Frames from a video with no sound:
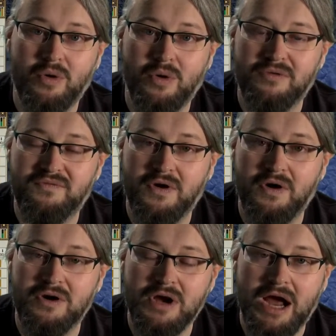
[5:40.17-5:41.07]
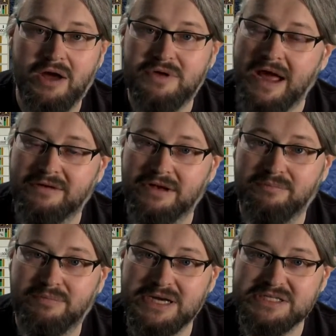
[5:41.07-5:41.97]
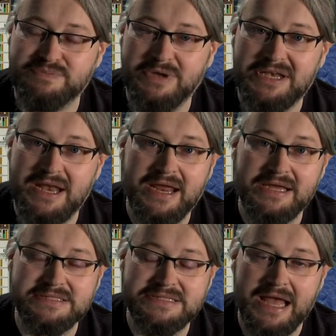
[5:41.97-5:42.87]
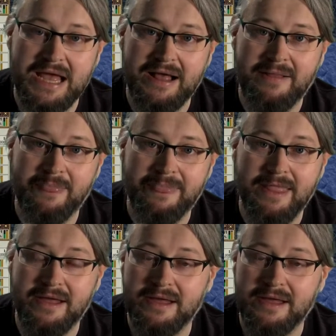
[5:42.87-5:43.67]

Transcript: or for how you handle press meetings and